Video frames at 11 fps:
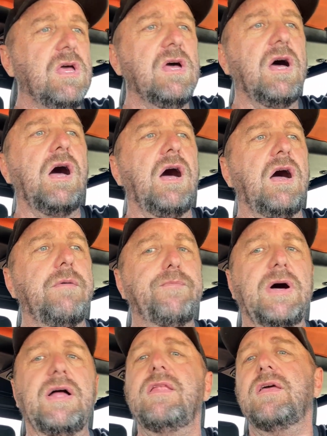
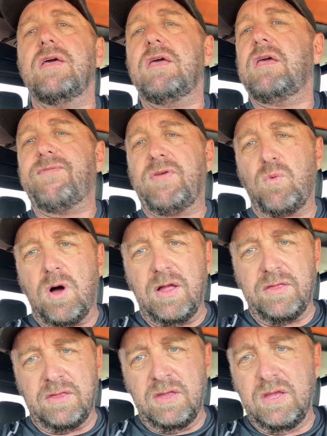But if you're
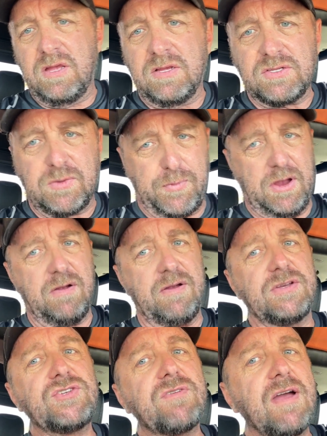wanting superior
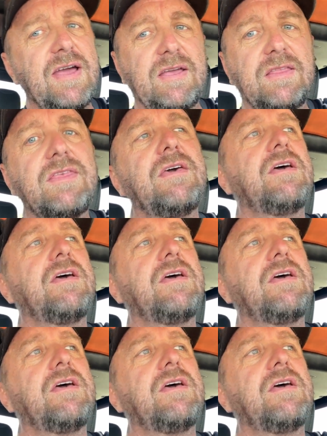strength,